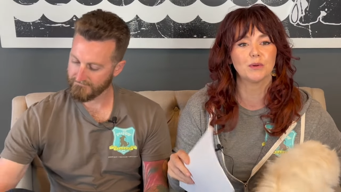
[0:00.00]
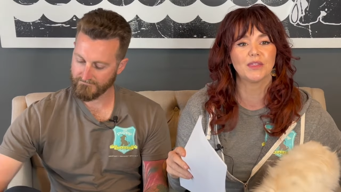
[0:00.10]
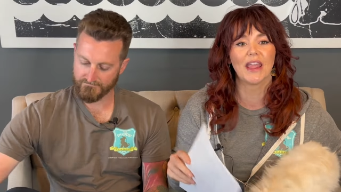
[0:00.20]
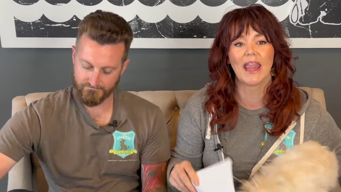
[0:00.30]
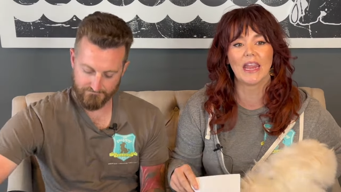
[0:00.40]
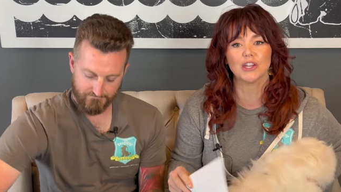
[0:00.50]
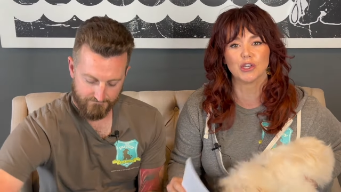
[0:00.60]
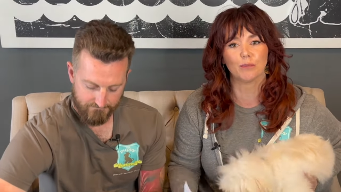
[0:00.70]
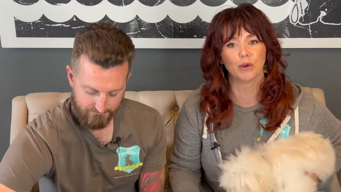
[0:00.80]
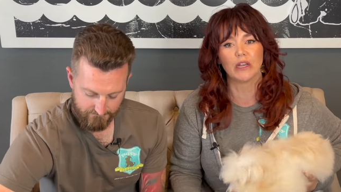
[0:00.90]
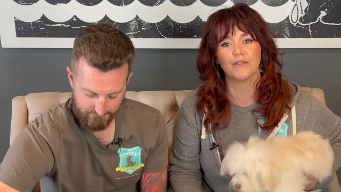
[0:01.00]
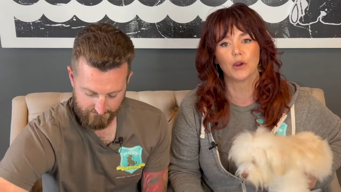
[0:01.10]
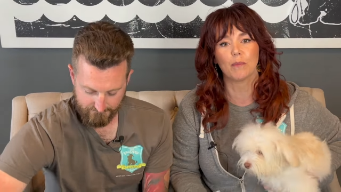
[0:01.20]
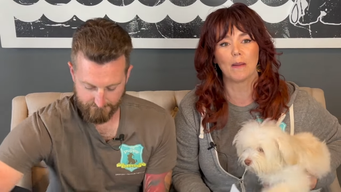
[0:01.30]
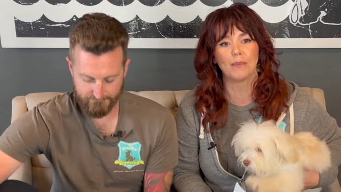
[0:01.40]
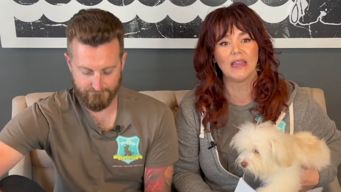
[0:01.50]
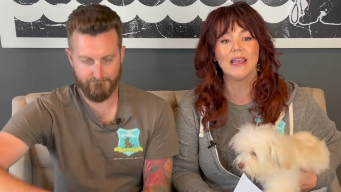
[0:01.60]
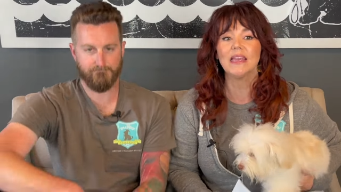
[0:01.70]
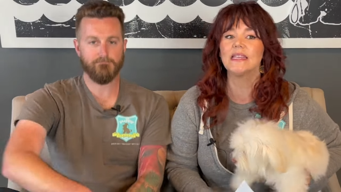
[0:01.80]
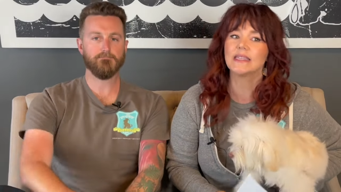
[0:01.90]
Speaker 1: put the age and breed of your
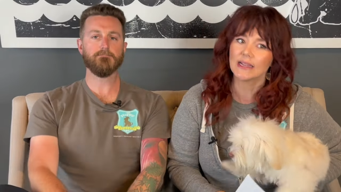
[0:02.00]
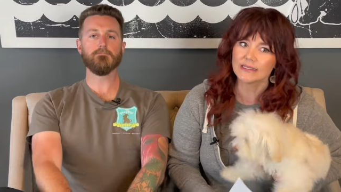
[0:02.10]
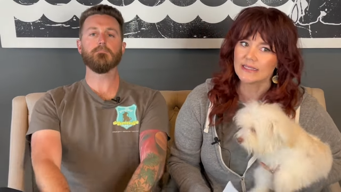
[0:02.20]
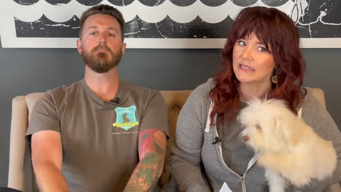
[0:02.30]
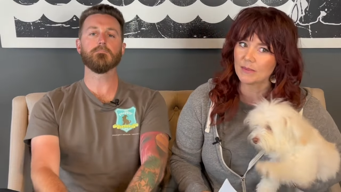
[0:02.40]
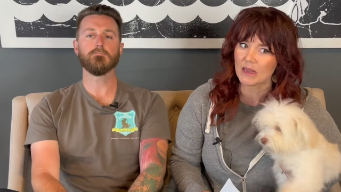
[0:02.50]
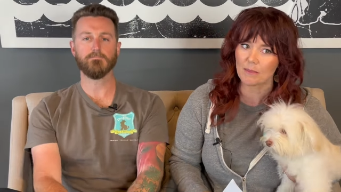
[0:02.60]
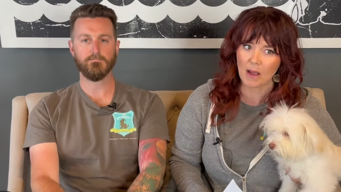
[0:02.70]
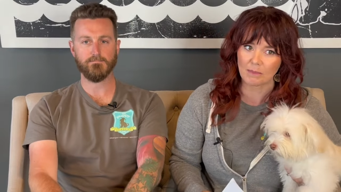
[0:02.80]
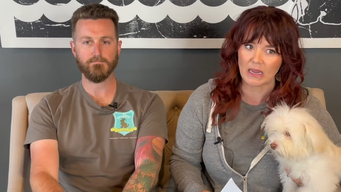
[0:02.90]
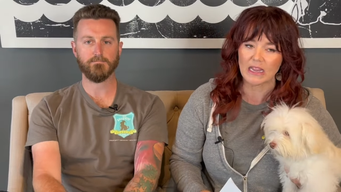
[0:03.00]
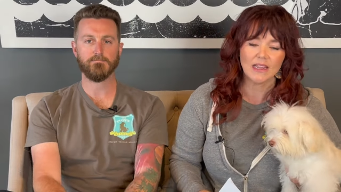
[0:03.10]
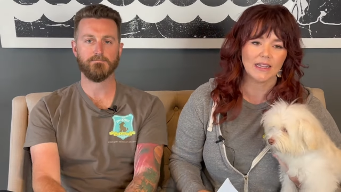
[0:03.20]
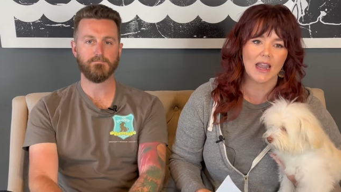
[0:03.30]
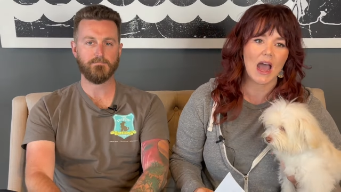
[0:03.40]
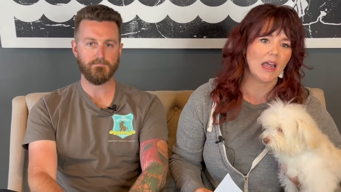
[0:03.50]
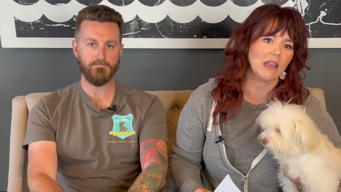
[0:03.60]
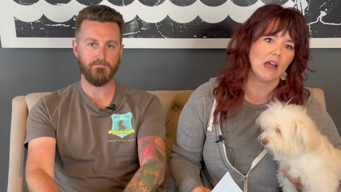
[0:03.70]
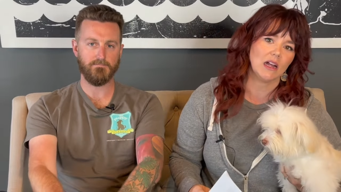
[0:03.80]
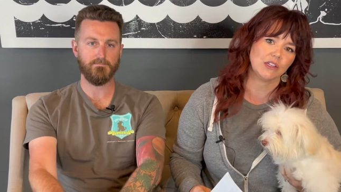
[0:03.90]
puppy. It does need to be a puppy,
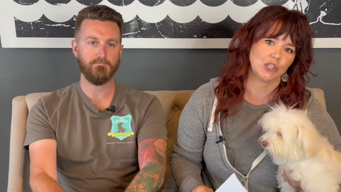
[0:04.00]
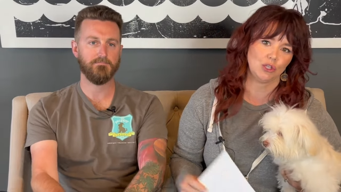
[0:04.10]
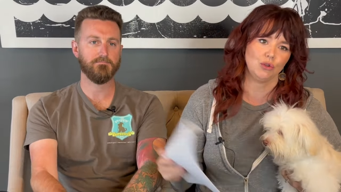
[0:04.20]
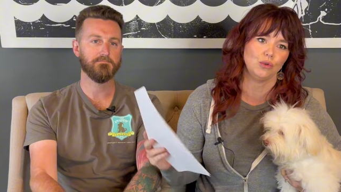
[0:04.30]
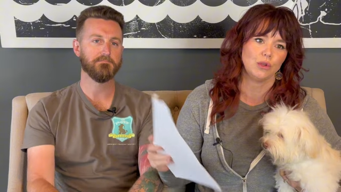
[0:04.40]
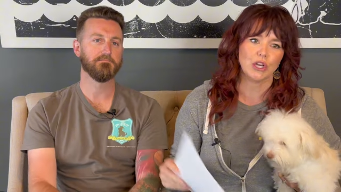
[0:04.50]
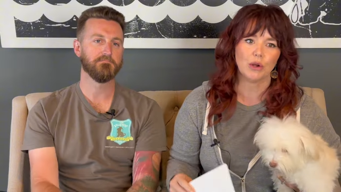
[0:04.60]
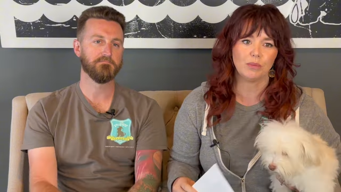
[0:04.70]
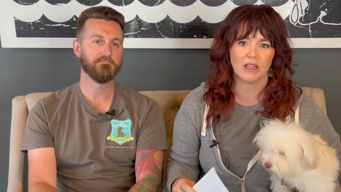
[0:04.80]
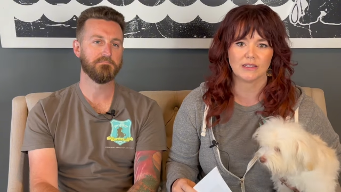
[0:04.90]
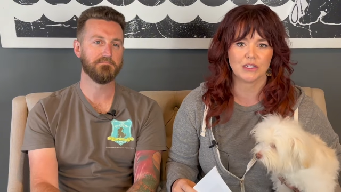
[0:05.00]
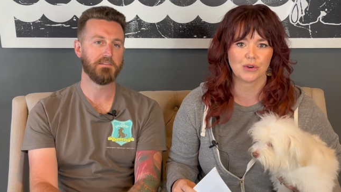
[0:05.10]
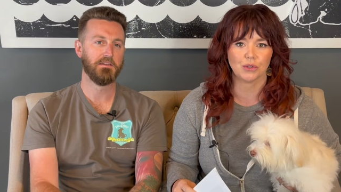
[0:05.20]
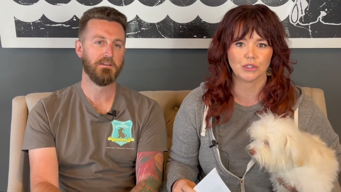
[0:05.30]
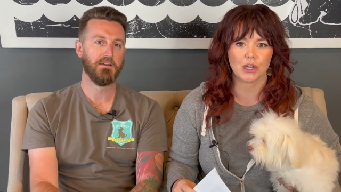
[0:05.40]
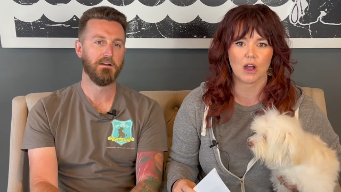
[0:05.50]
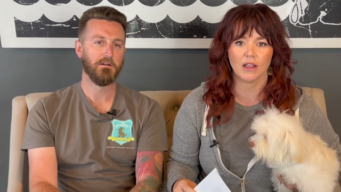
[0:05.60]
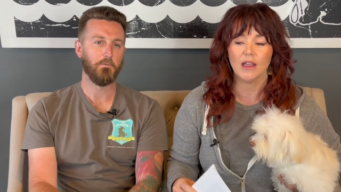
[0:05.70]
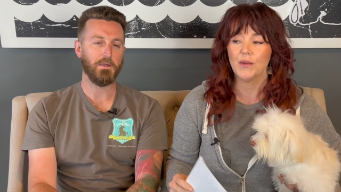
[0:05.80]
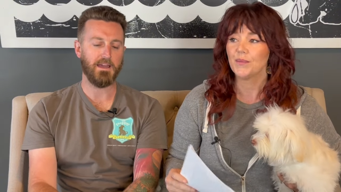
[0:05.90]
not to uh, two, you know, plus year old
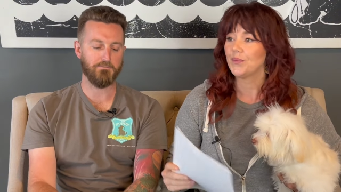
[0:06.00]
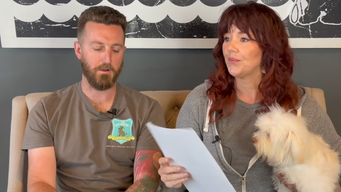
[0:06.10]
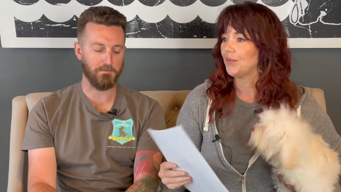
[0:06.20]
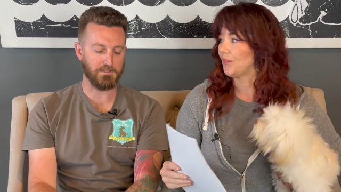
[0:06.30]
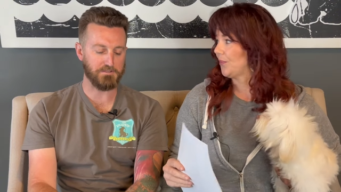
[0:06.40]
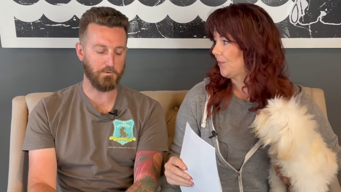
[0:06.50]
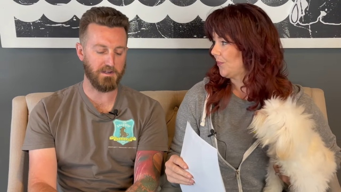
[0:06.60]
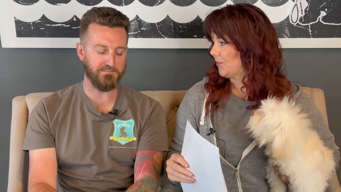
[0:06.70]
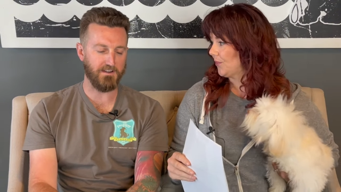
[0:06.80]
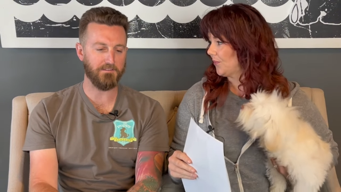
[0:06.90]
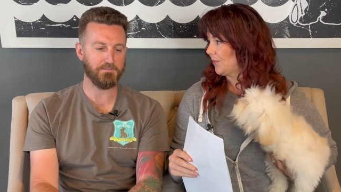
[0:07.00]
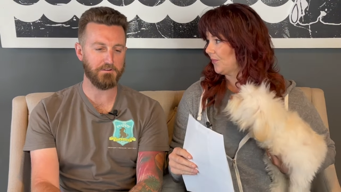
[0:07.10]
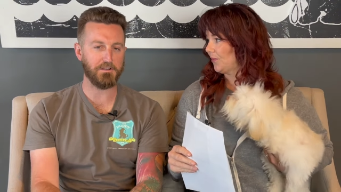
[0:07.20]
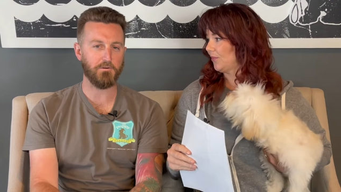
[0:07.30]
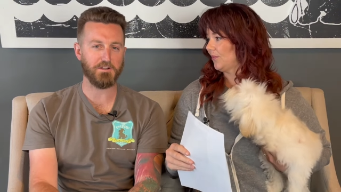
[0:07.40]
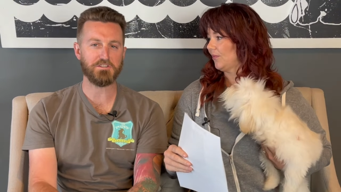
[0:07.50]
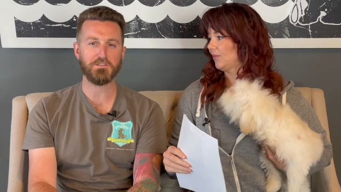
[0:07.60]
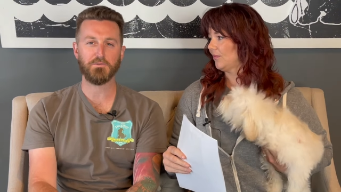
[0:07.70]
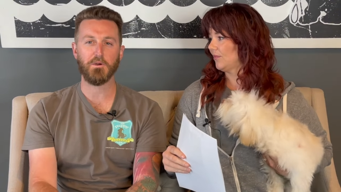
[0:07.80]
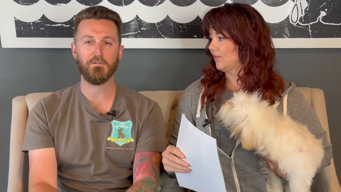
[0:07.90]
dog.
Speaker 2: We have probably 25, 30
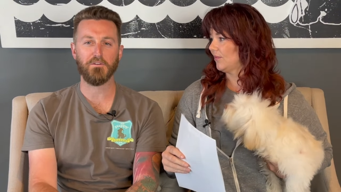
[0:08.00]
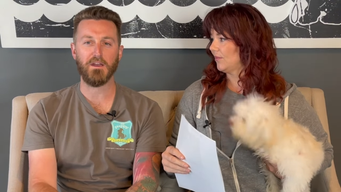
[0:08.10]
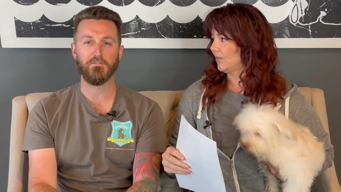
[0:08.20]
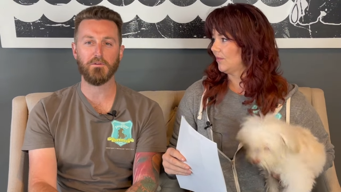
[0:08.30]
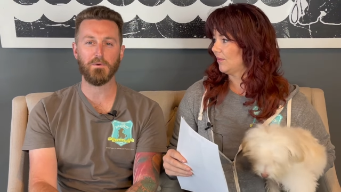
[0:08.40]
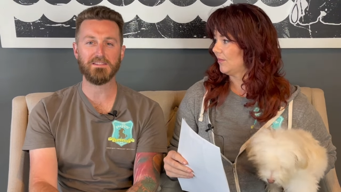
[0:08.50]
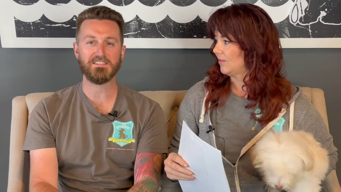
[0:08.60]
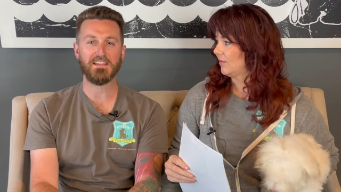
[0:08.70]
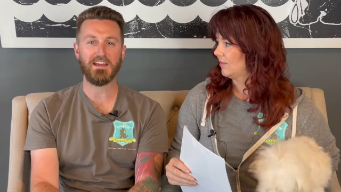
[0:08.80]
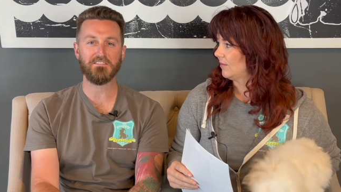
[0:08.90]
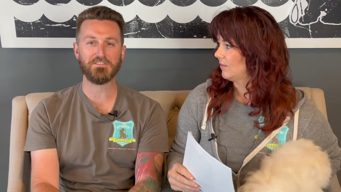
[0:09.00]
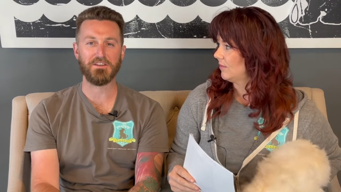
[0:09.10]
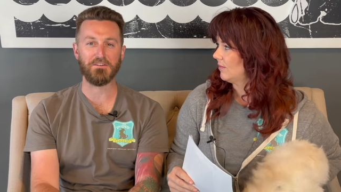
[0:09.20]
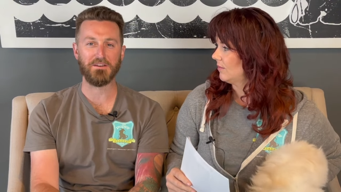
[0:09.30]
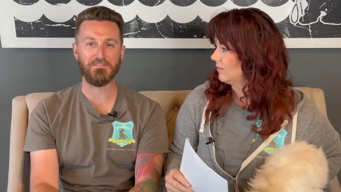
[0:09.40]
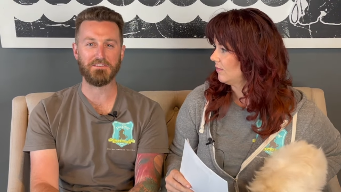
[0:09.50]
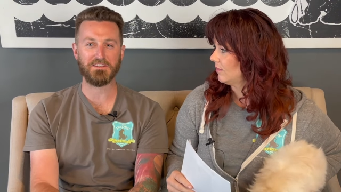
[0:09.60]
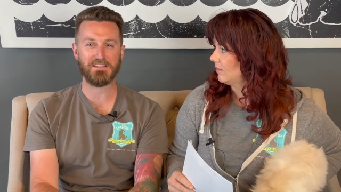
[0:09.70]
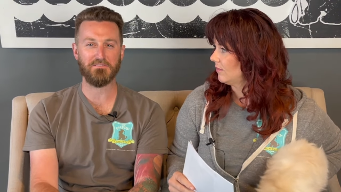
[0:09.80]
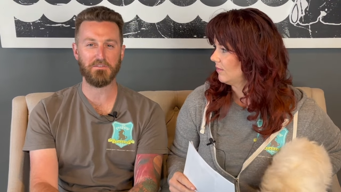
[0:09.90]
questions we go over every Wednesday now. So if it
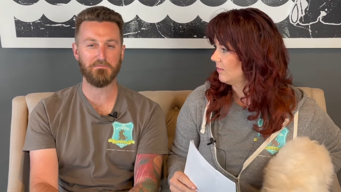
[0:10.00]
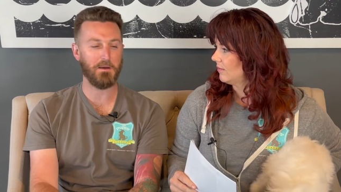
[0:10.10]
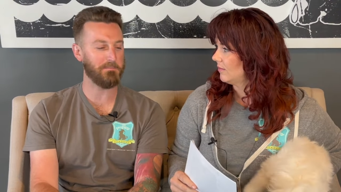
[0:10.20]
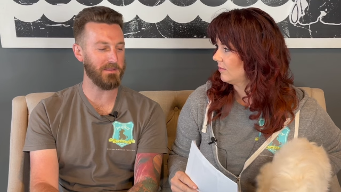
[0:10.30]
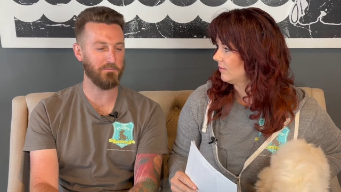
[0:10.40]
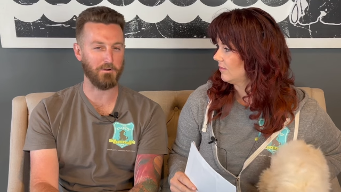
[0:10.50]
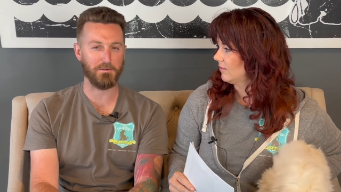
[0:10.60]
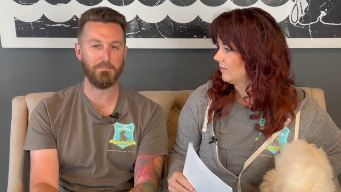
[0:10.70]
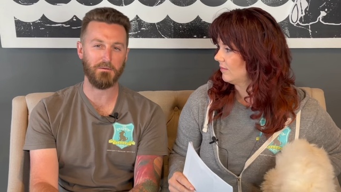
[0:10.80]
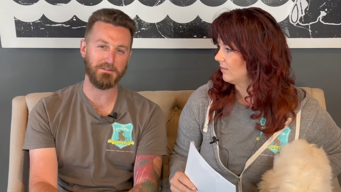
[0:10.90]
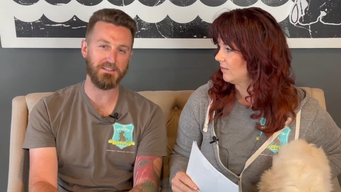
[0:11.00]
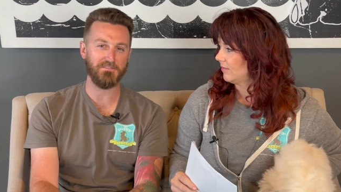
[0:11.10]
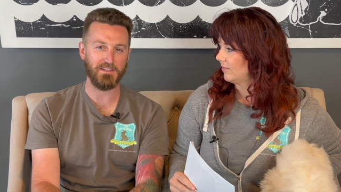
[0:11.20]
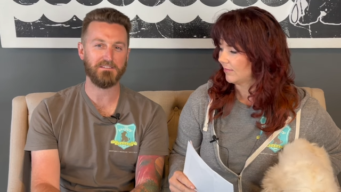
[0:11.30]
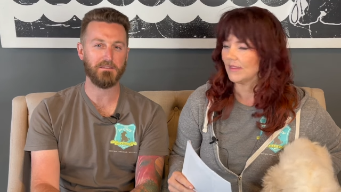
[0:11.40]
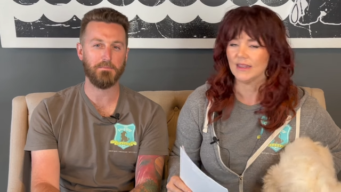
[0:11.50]
doesn't have some puppy, we're going to probably deviate to the